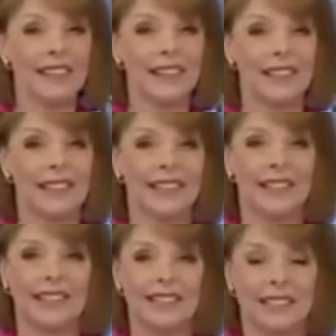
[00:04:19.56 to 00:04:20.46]

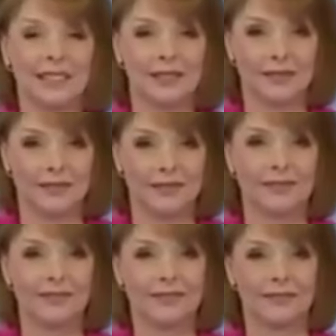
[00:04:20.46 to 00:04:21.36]

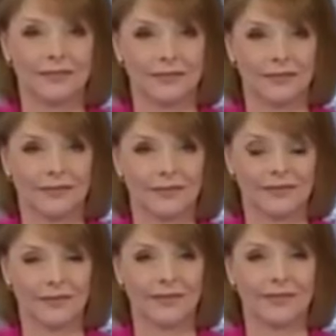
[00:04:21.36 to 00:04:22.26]

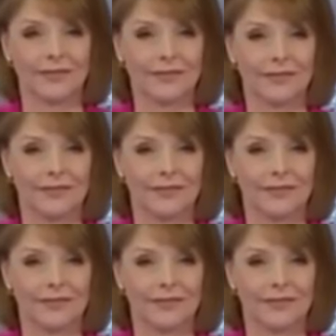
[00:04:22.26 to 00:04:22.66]
(silent)